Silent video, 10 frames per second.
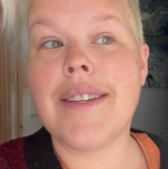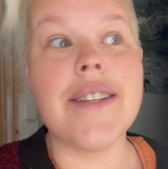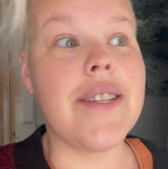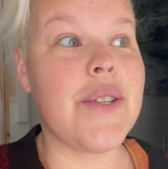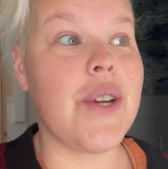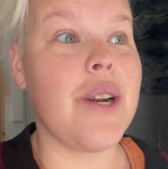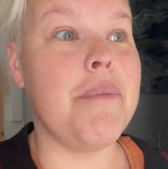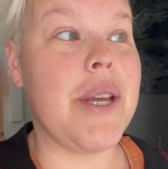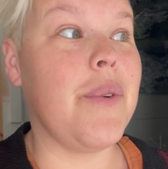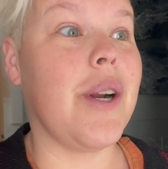This is going to
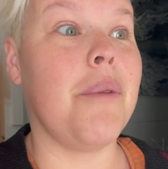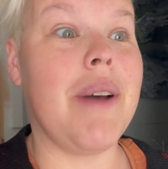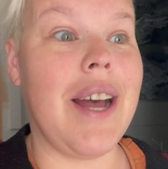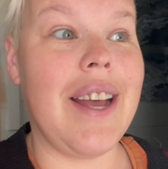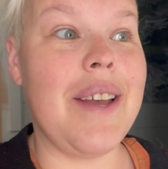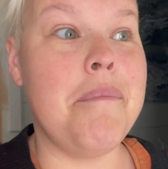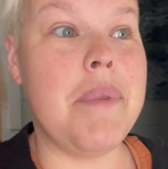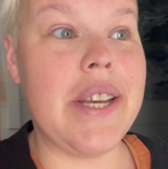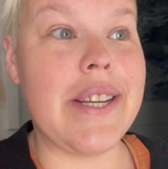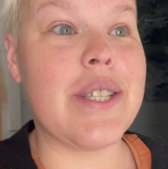be one of my
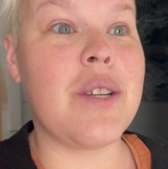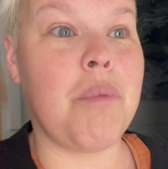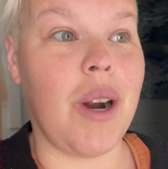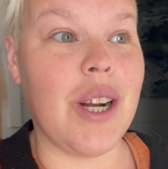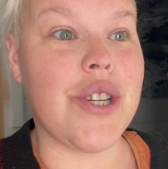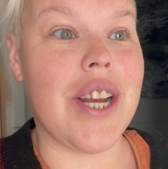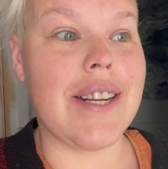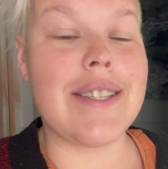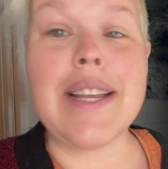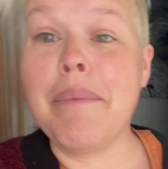biggest
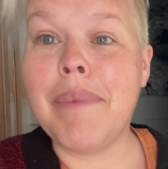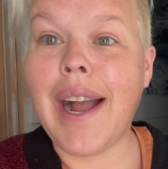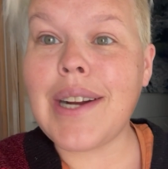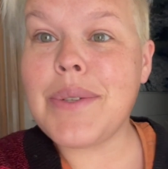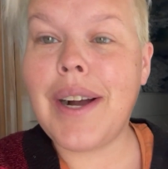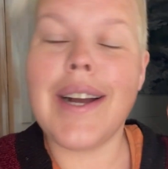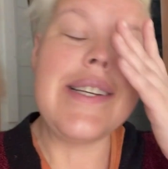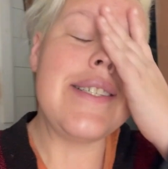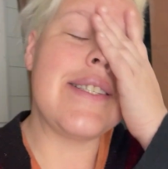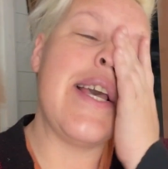projects
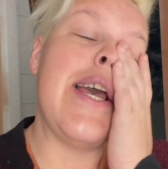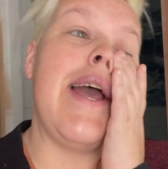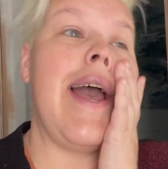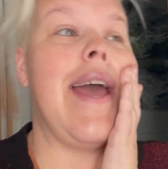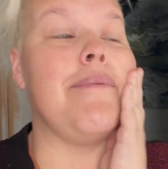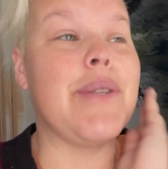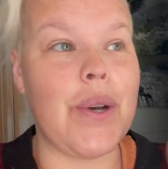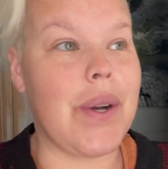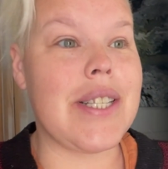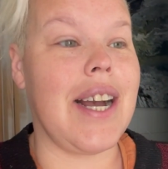impact-wise, and I'm
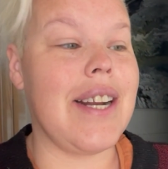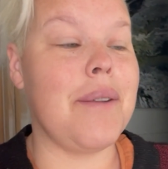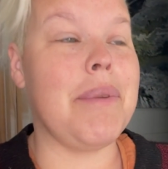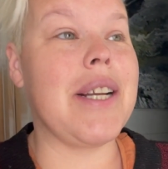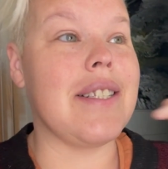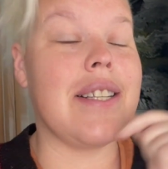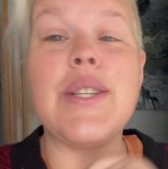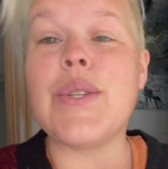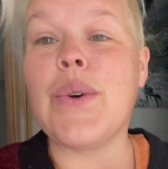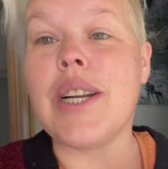so excited because this
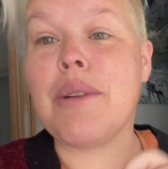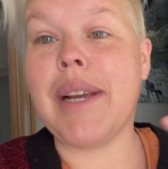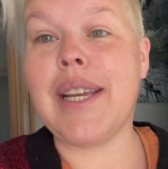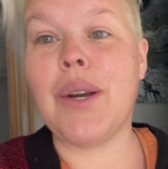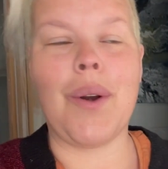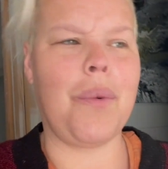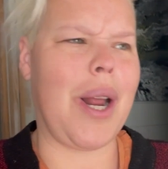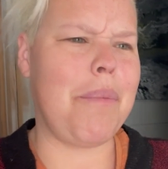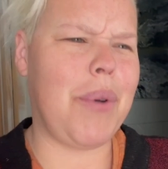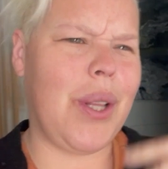is going to make it where when
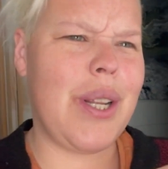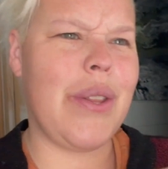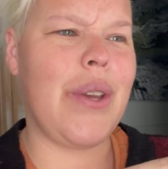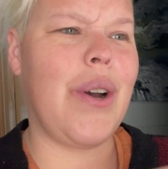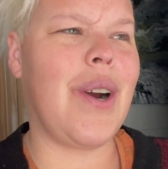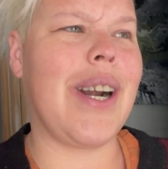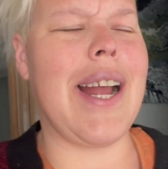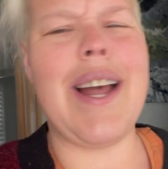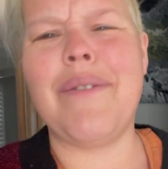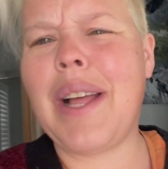I pull into the yard, I
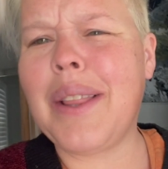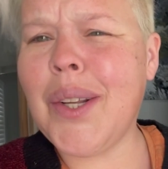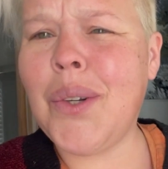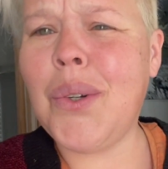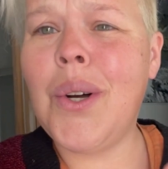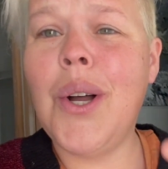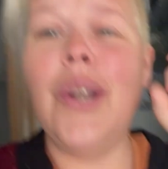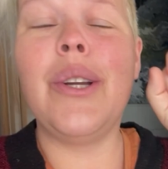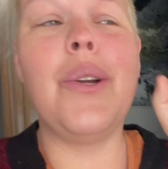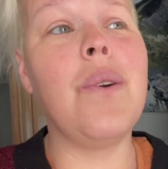have that little
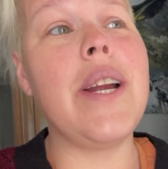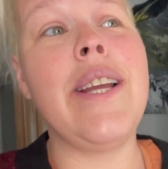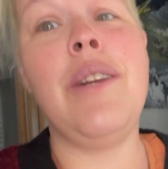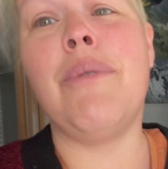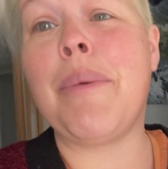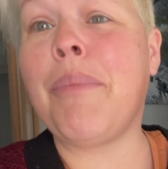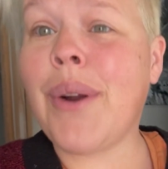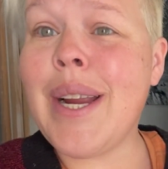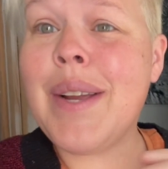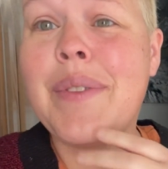green
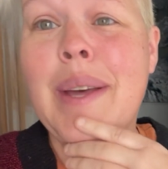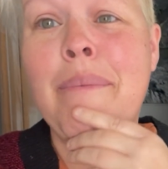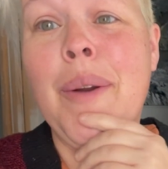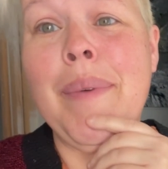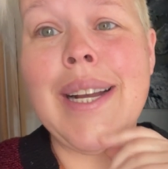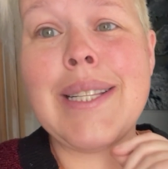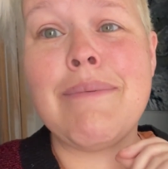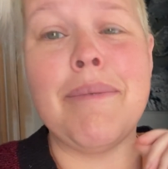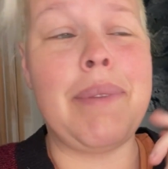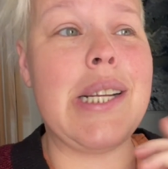reprieve that reminds
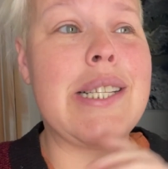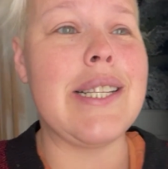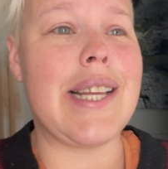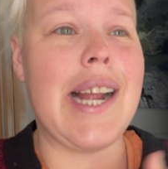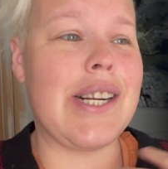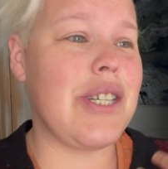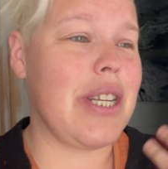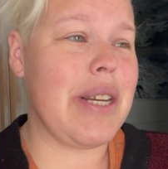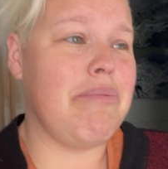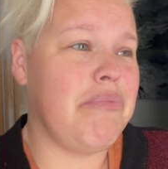me of places that
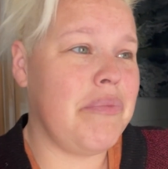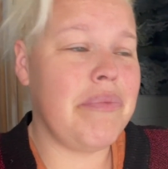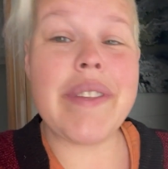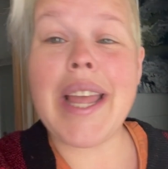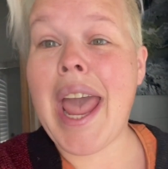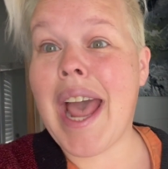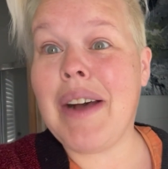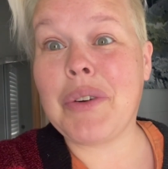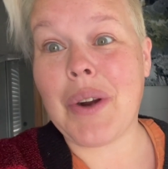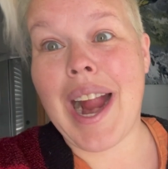actually
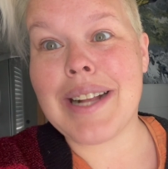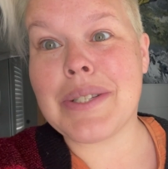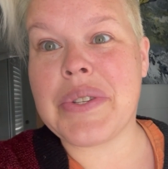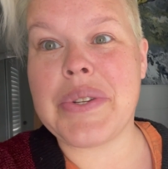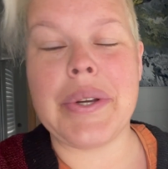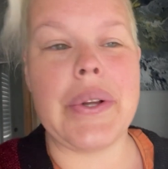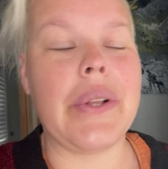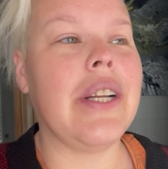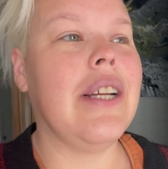have grass still.